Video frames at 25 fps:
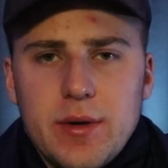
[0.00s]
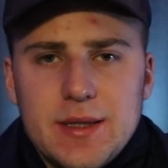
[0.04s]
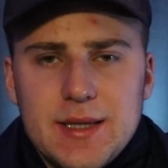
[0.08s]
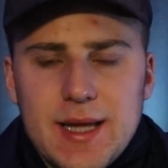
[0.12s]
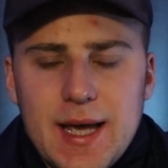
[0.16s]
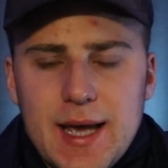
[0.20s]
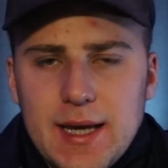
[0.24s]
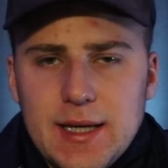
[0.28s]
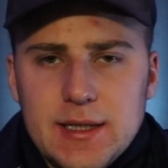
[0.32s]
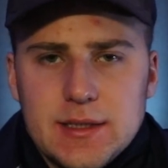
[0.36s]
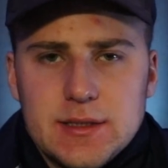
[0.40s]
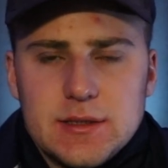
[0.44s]
it
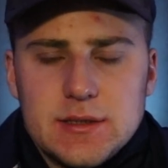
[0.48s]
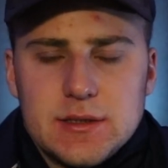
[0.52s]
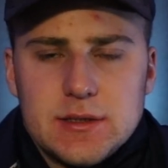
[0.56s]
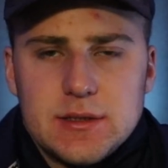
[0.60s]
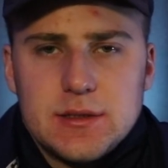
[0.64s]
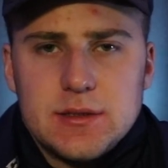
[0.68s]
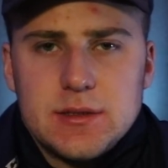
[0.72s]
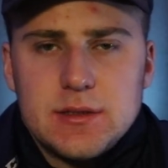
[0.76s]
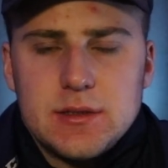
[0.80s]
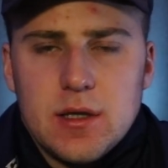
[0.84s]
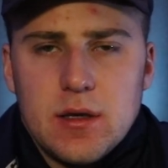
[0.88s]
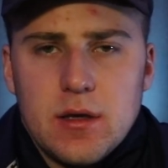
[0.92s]

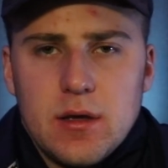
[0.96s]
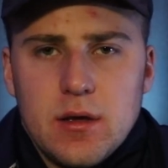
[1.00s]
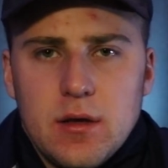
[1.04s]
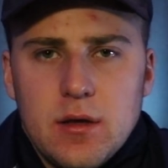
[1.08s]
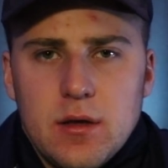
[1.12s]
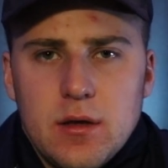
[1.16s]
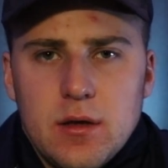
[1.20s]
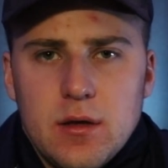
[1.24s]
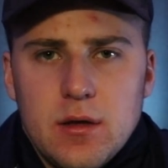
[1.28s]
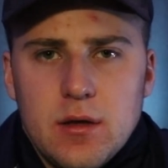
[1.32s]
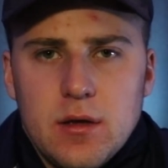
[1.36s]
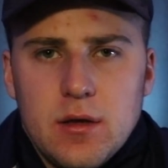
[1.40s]
tastes,
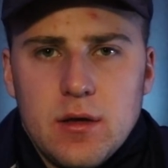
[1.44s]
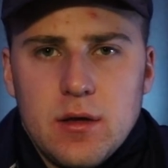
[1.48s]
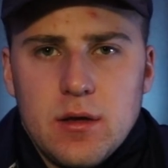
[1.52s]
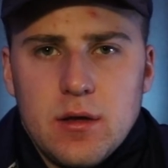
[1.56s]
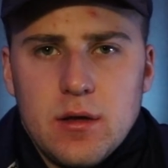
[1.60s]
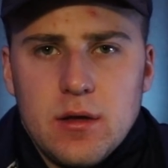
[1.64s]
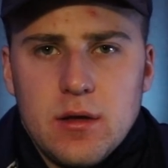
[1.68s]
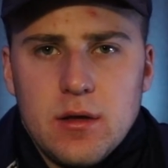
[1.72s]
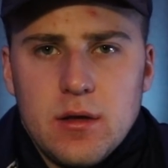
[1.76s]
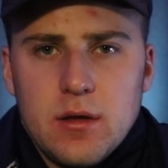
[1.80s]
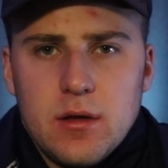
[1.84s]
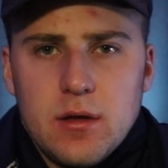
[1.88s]

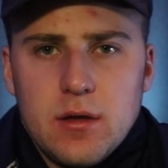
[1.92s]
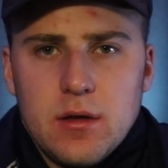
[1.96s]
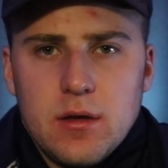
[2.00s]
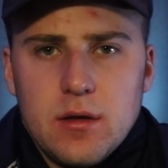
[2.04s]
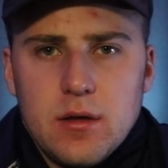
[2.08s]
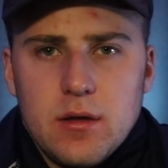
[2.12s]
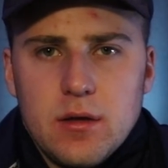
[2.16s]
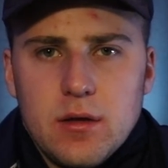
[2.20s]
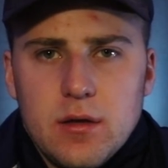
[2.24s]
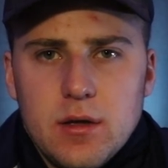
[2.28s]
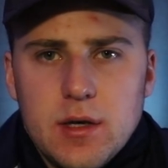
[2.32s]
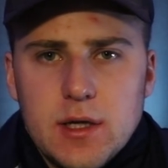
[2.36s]

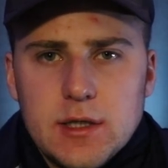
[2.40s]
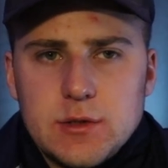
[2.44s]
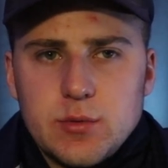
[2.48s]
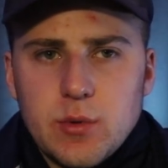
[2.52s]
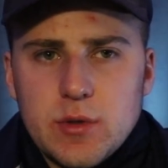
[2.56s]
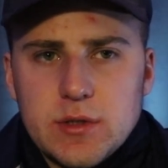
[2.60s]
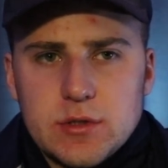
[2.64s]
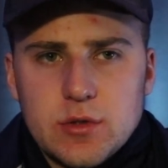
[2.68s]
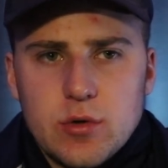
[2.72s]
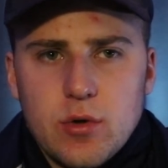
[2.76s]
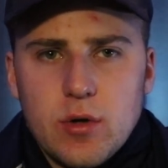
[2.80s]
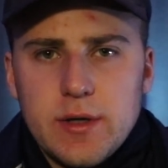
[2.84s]
is
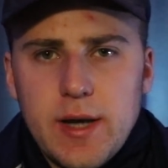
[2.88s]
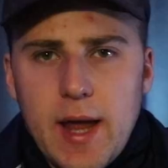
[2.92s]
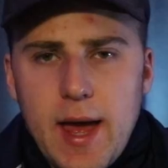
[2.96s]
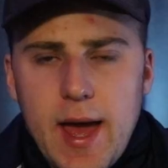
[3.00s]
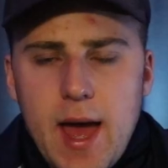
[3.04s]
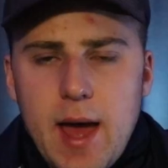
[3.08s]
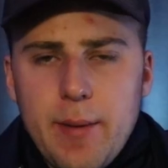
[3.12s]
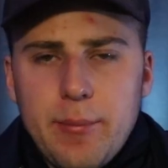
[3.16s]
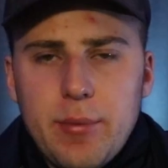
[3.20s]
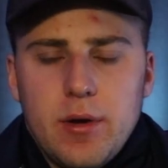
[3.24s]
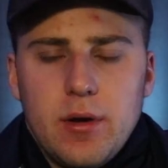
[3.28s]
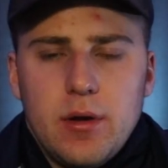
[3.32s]
what's going to
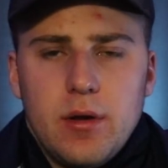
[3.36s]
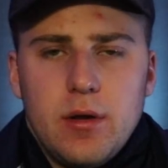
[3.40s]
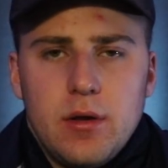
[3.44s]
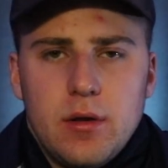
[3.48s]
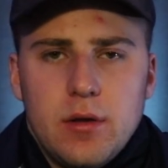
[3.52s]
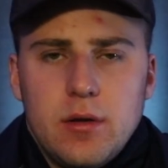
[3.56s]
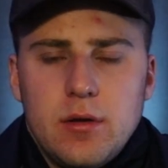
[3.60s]
happen.